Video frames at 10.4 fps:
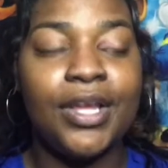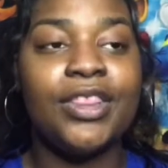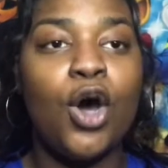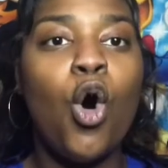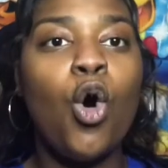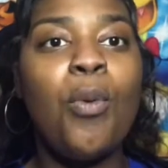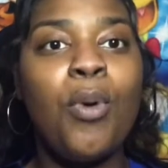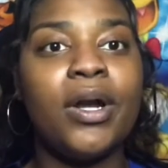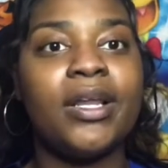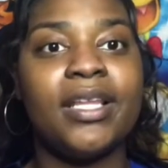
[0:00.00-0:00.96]
The whole
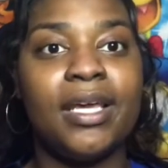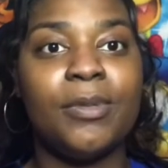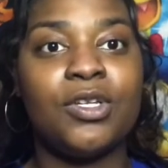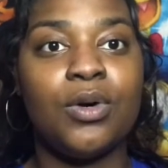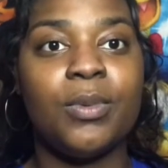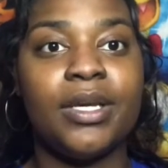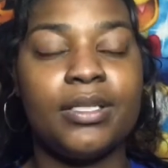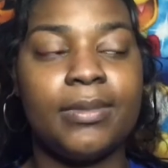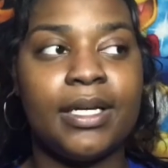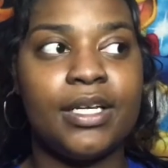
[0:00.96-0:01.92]
point of the hematoma is
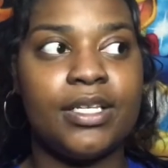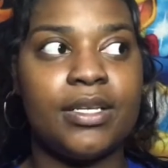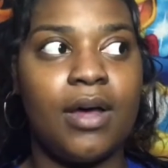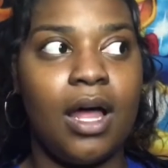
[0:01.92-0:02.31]
because